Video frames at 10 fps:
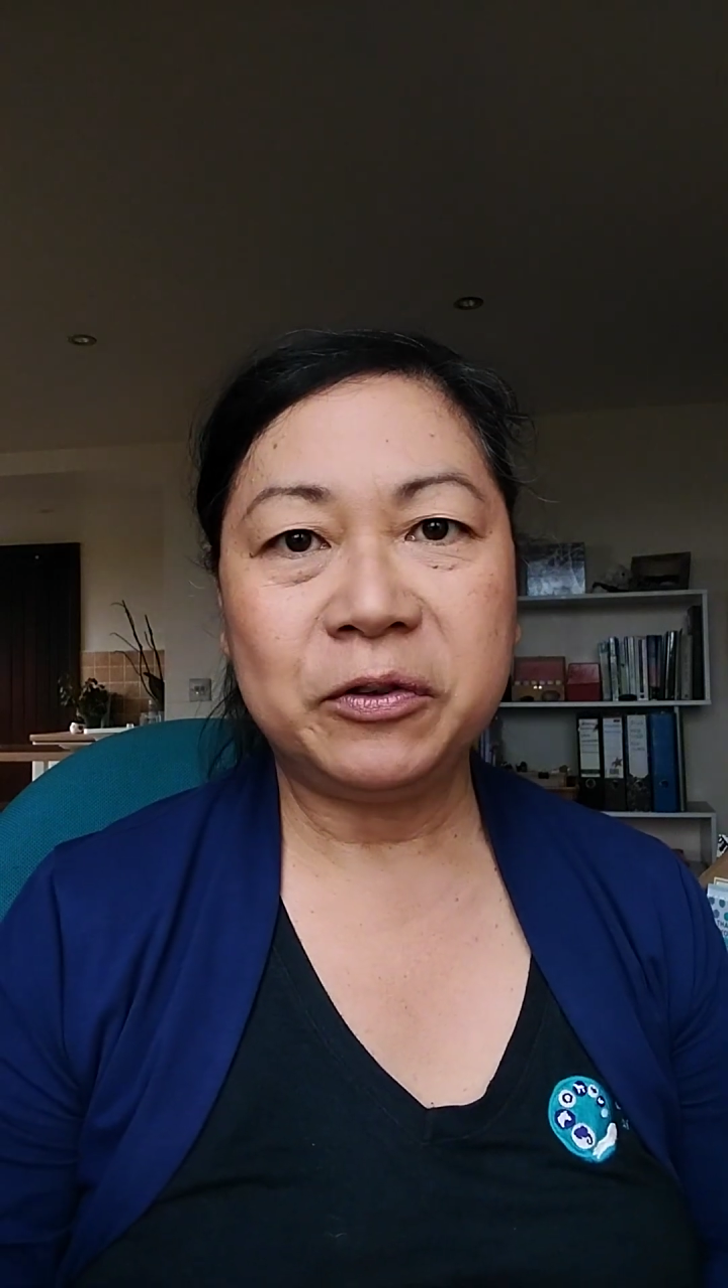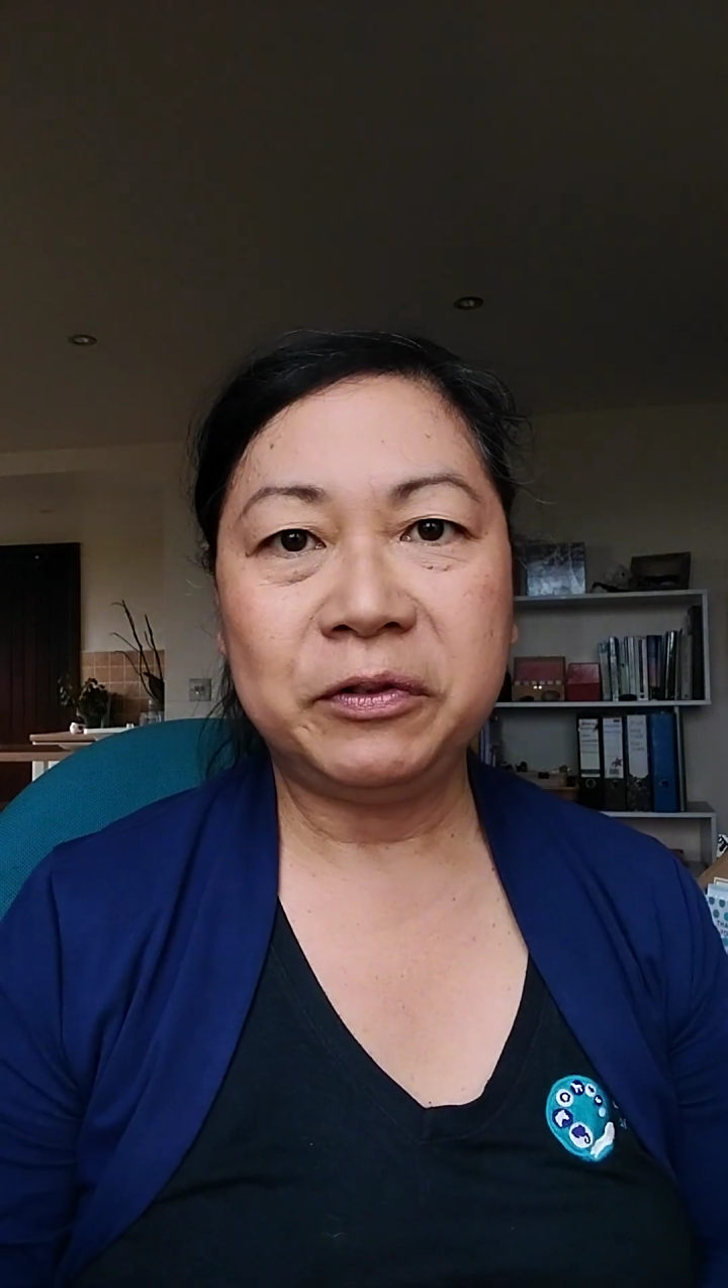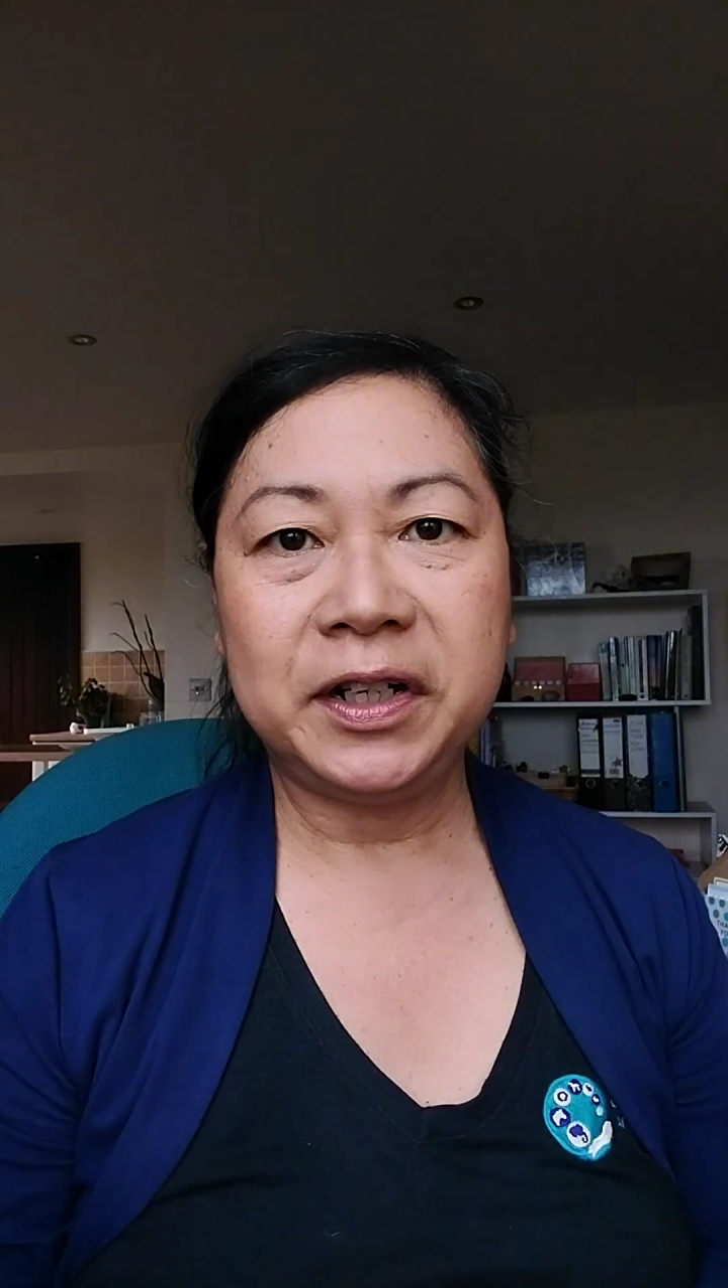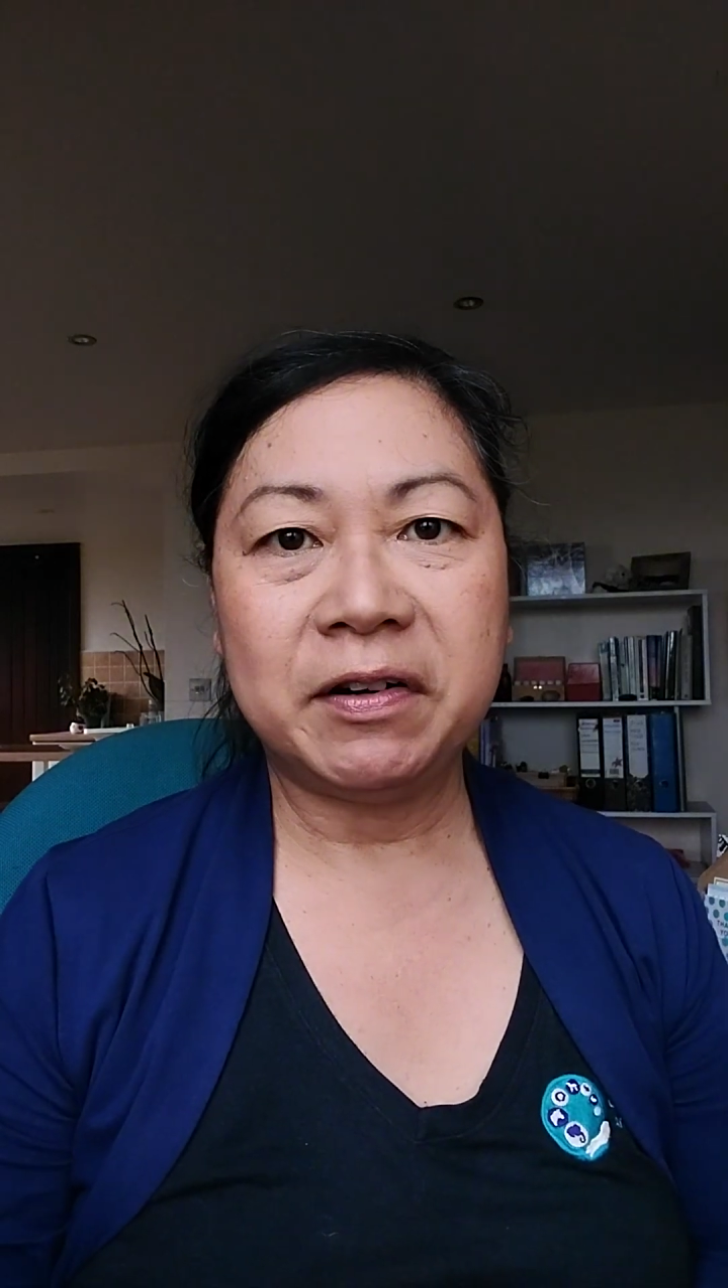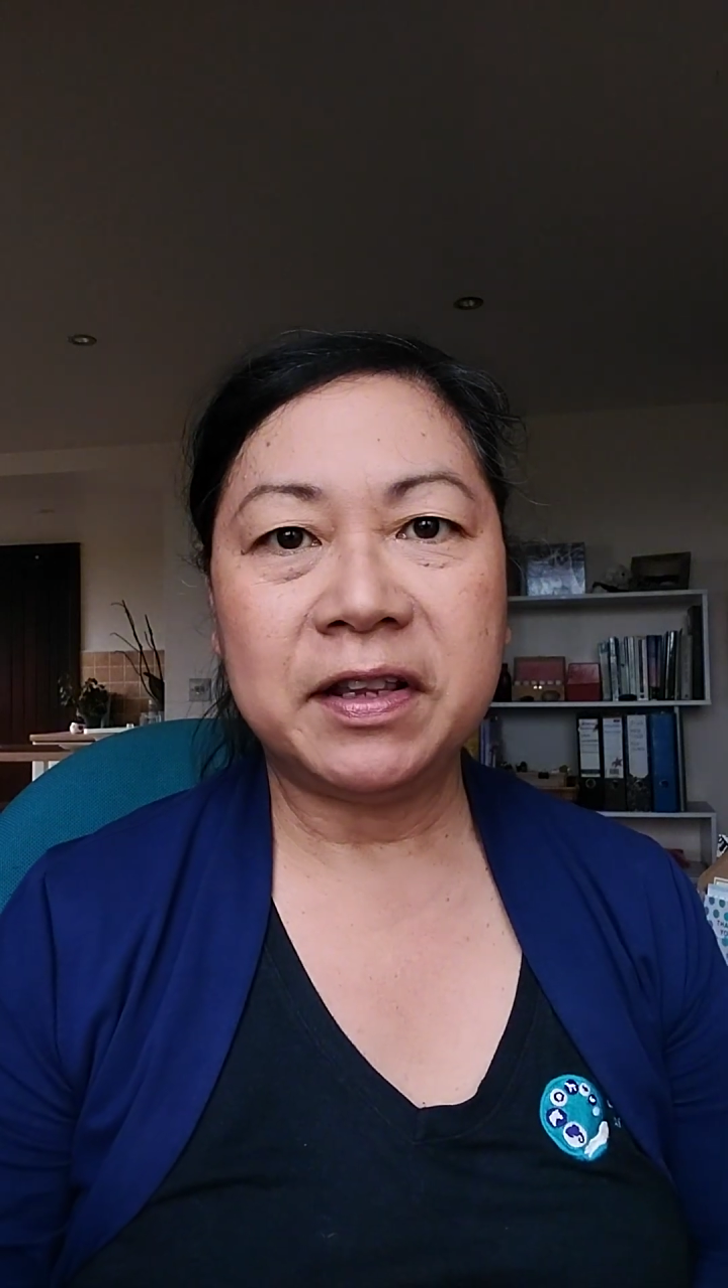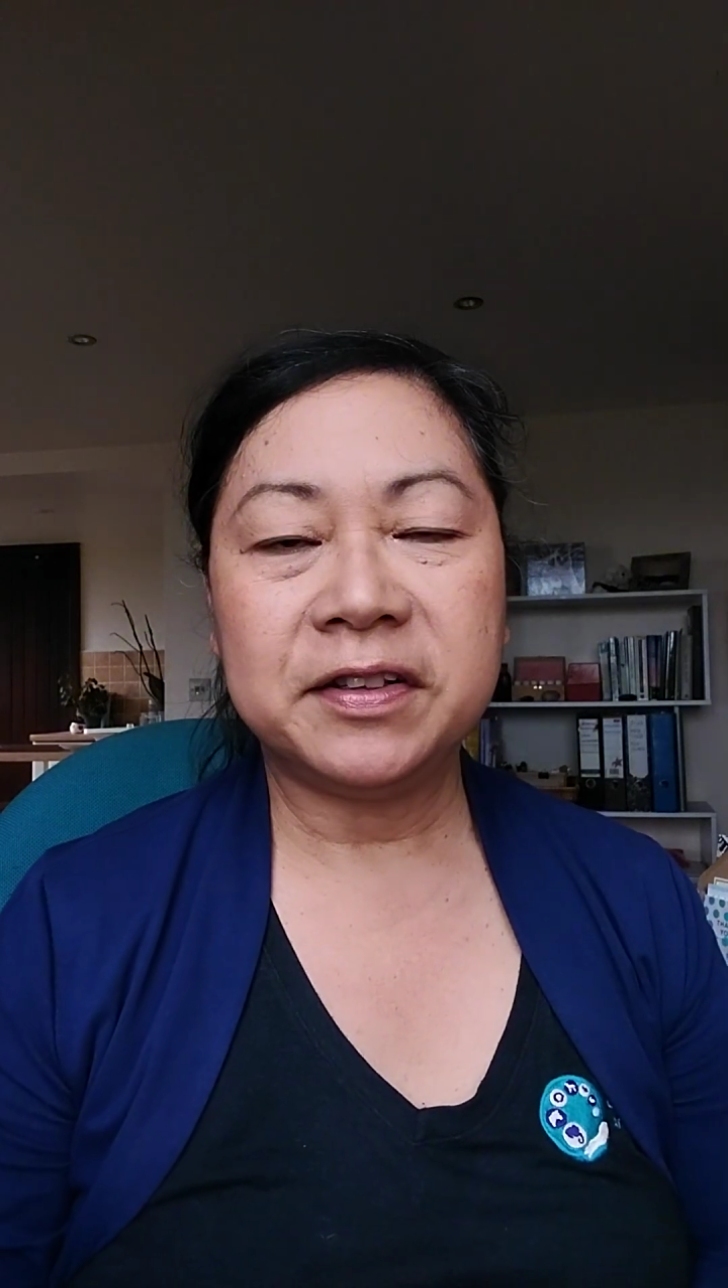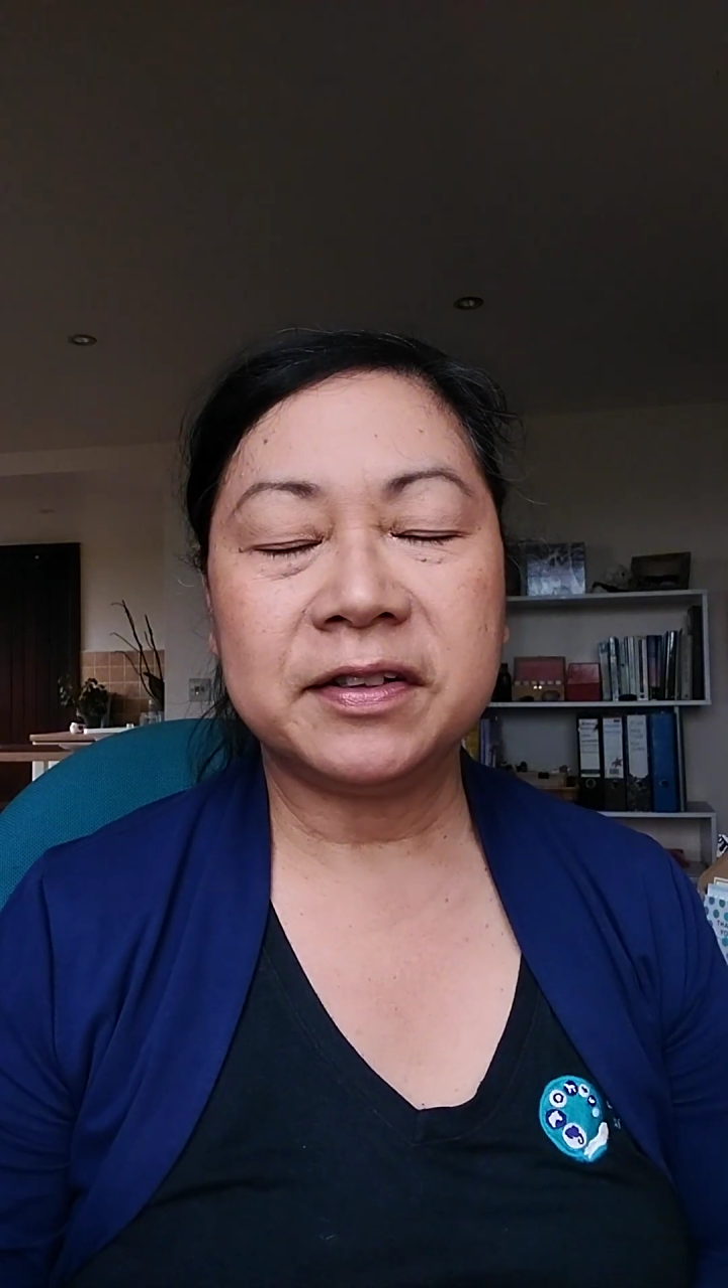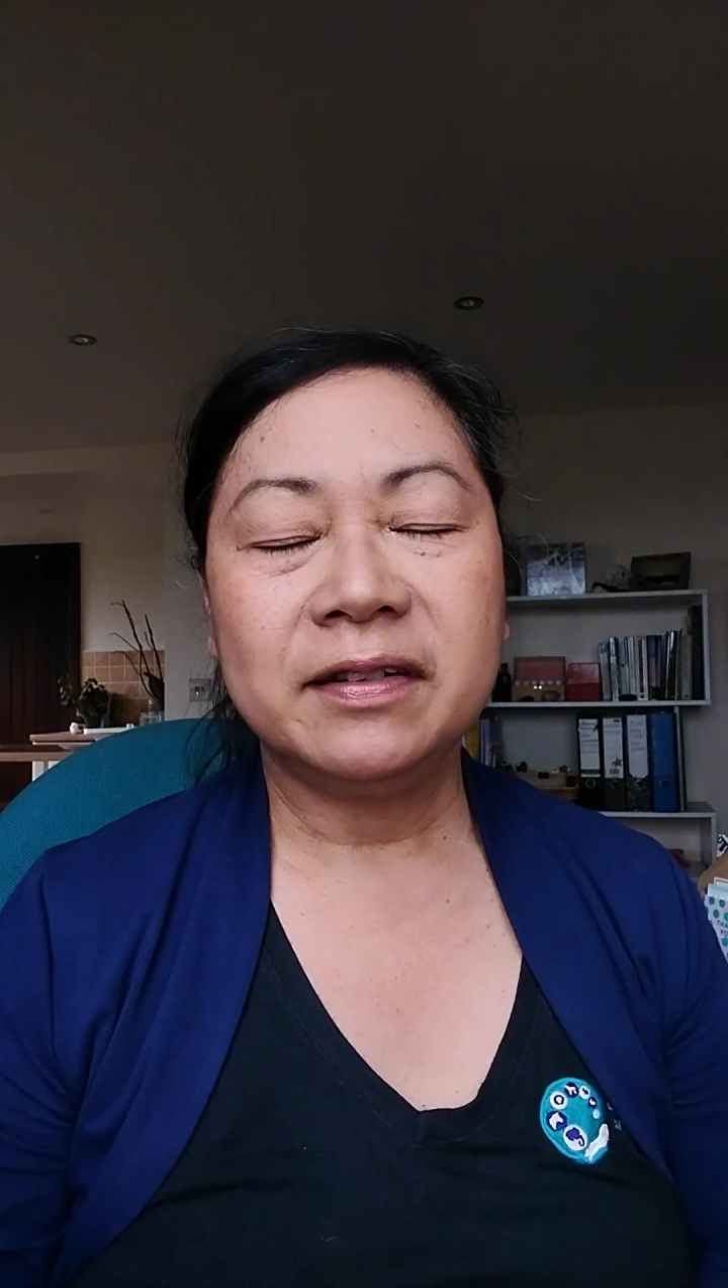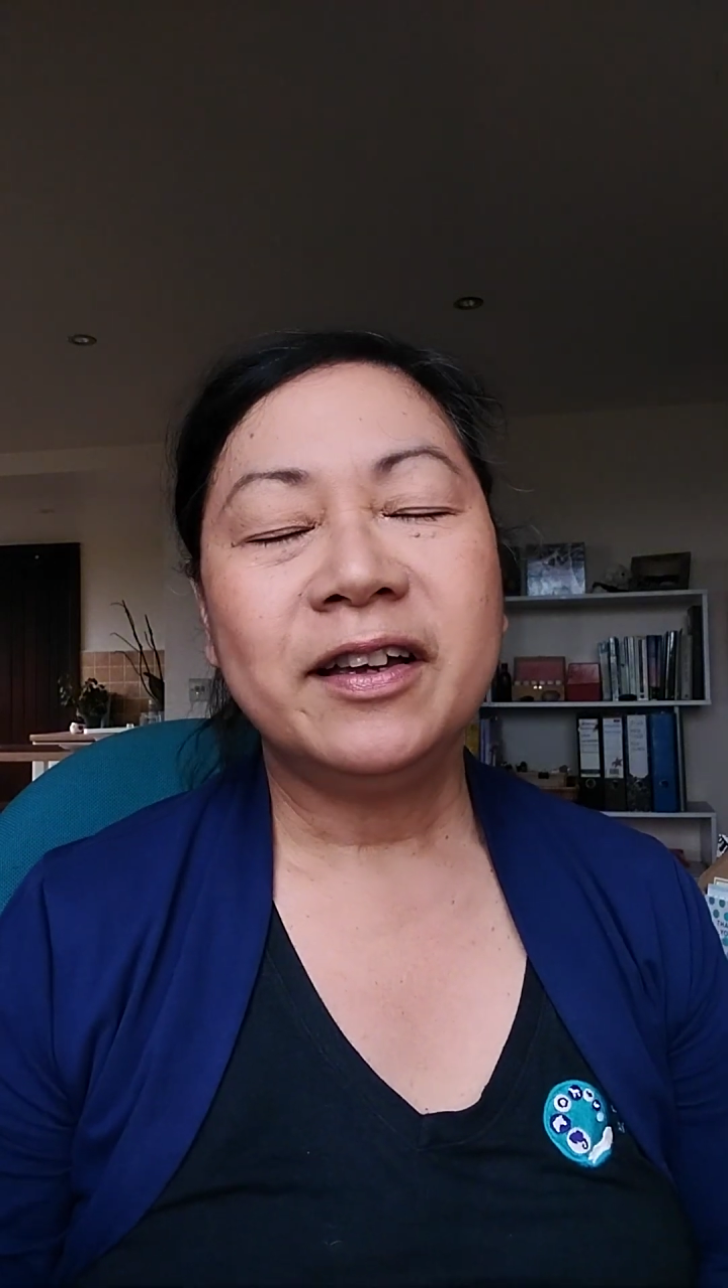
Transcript: regrets.